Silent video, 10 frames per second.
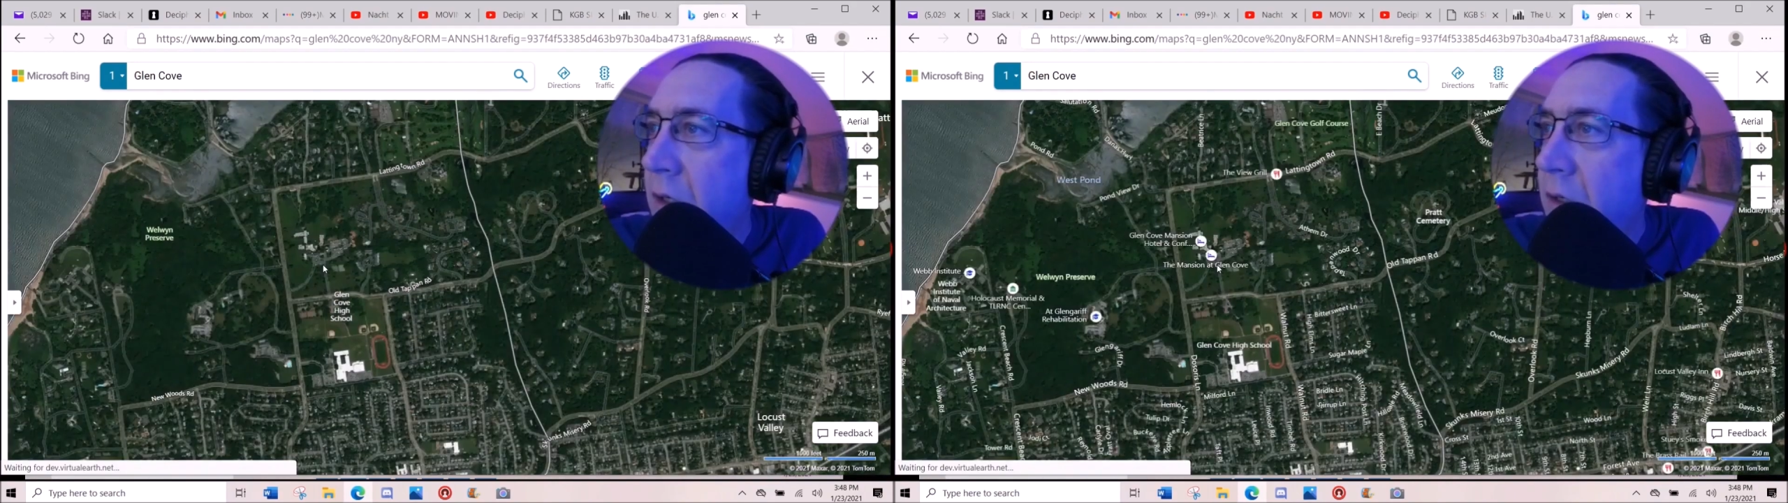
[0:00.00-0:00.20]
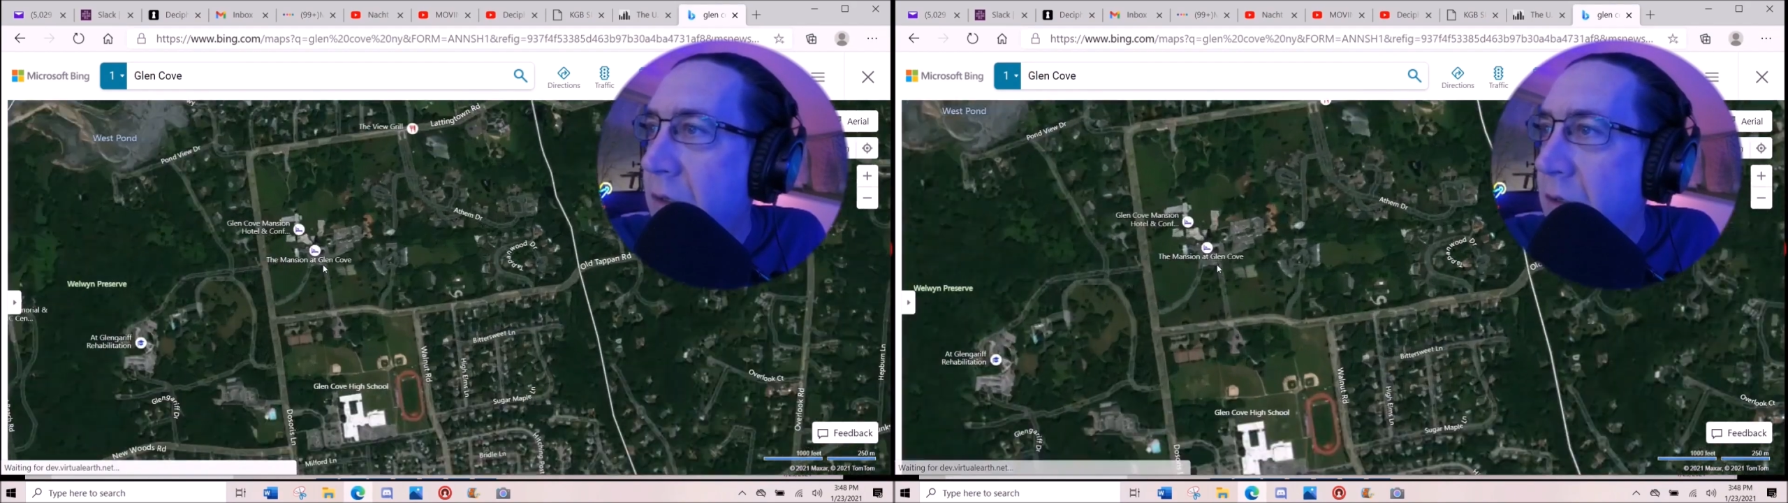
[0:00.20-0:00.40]

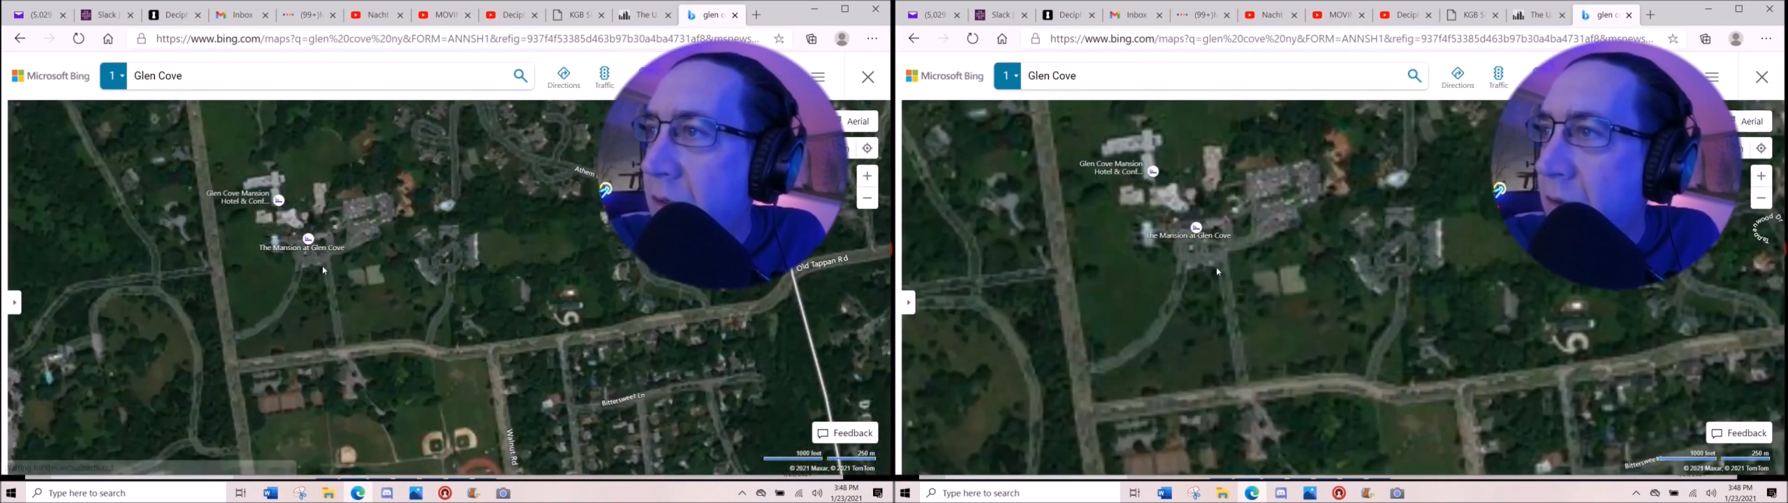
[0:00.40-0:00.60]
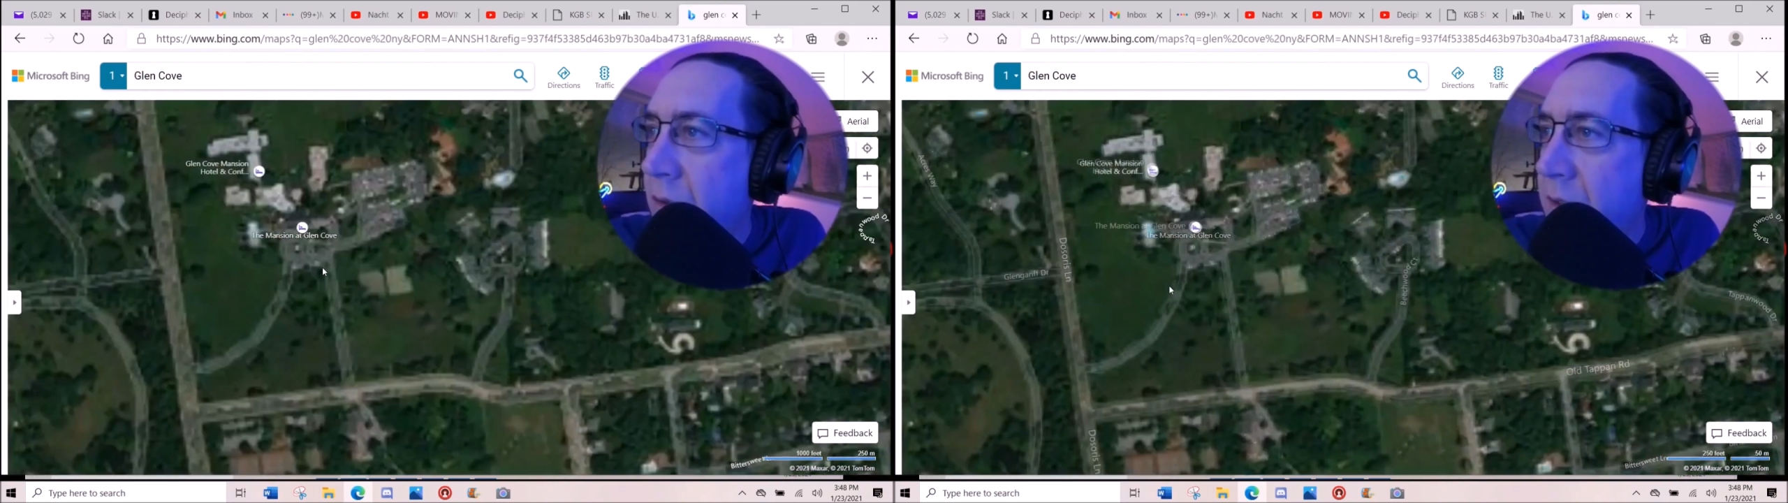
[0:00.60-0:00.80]
So
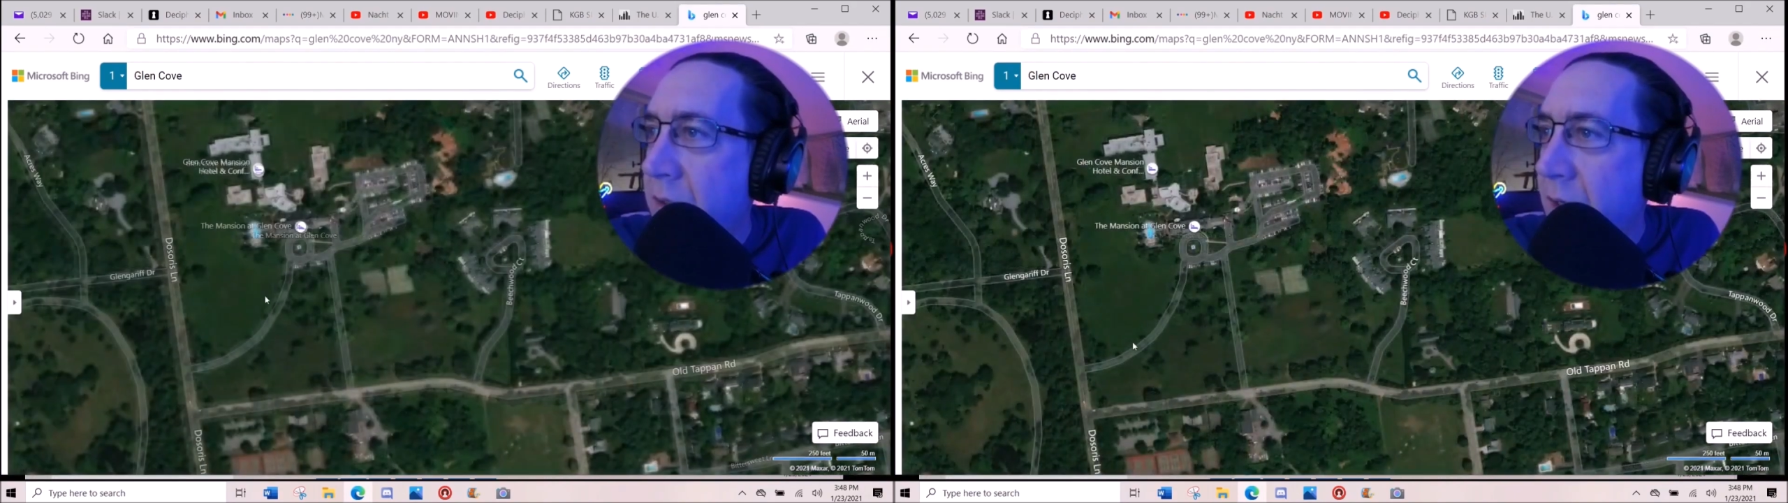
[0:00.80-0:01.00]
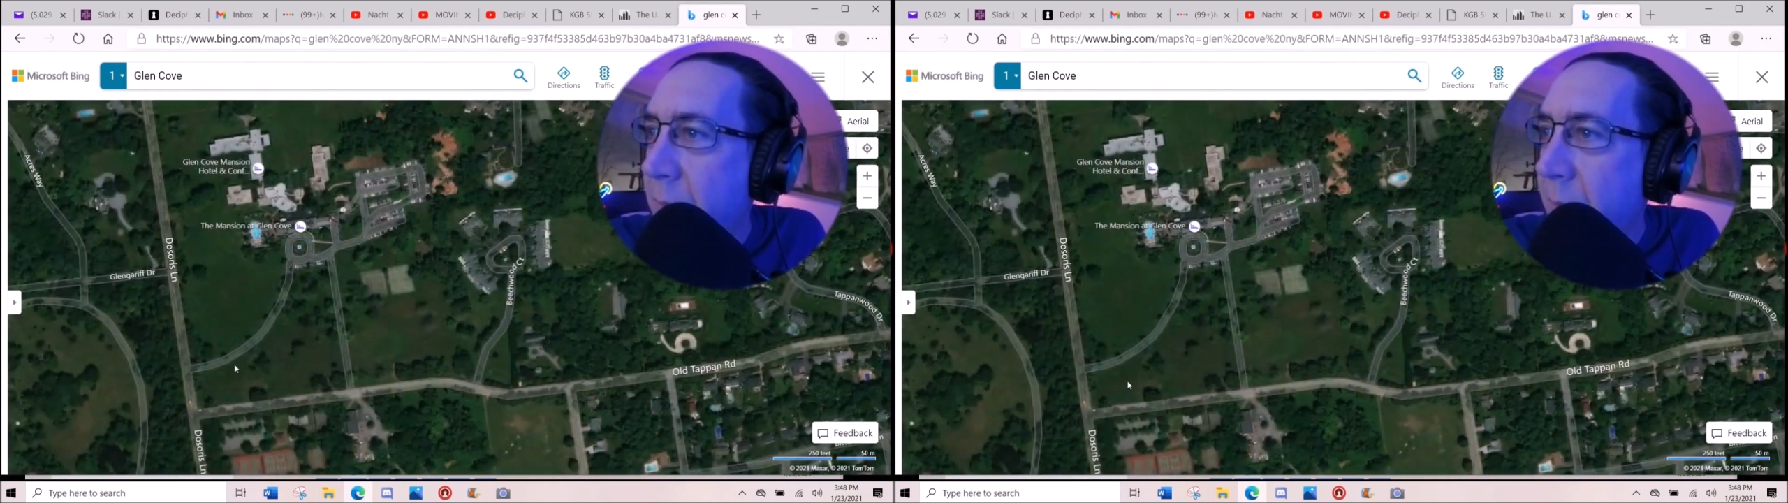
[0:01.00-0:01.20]
let's get
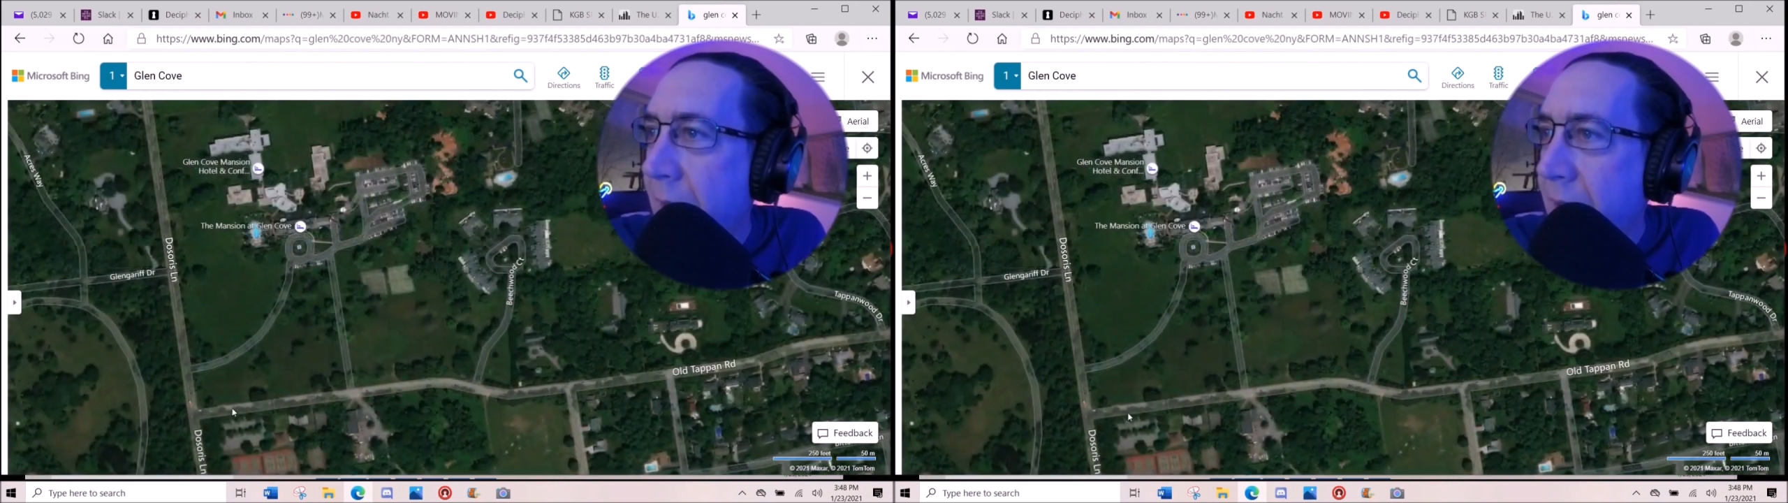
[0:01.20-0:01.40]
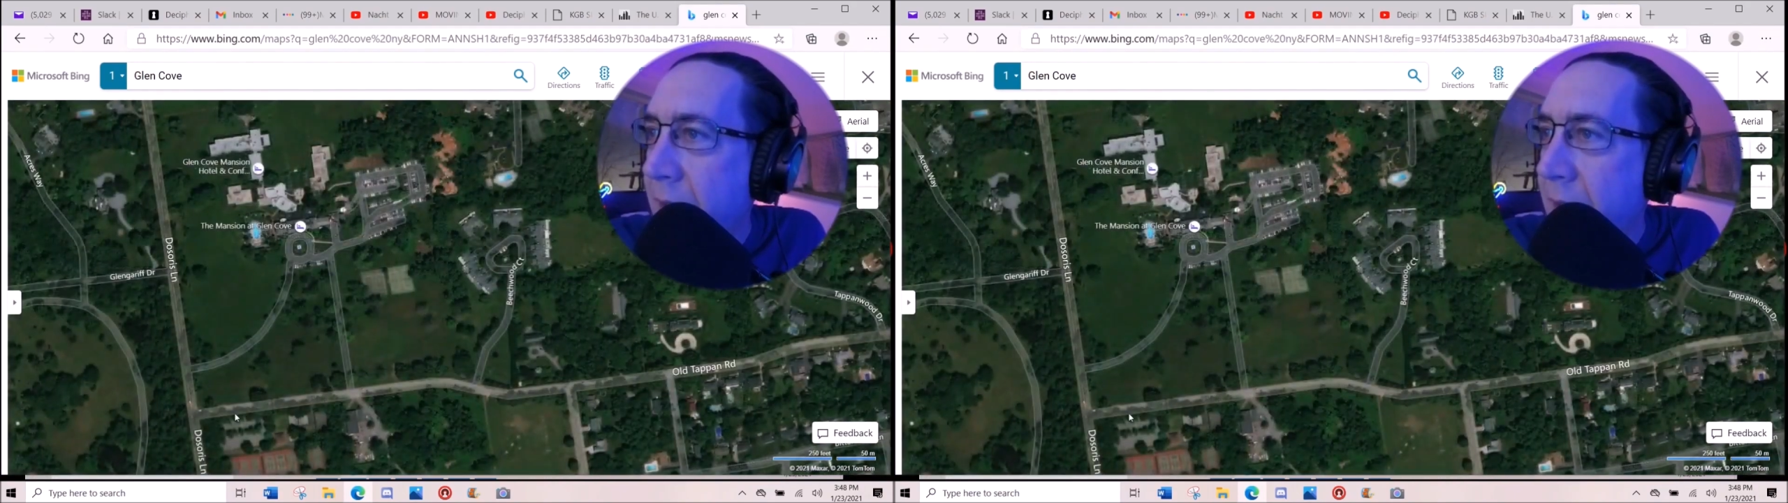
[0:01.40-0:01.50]
back to